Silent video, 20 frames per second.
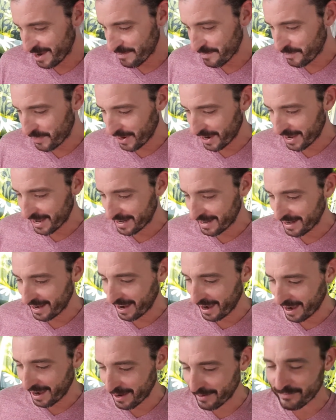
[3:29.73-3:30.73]
But
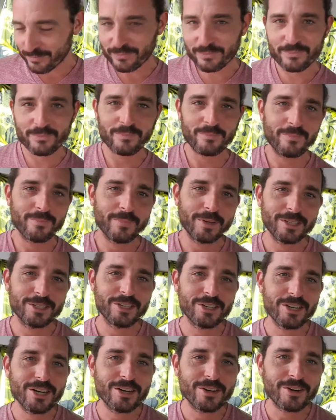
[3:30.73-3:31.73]

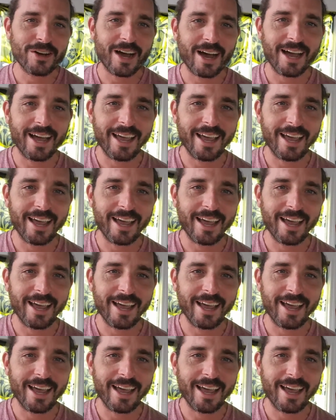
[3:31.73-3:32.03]
you know,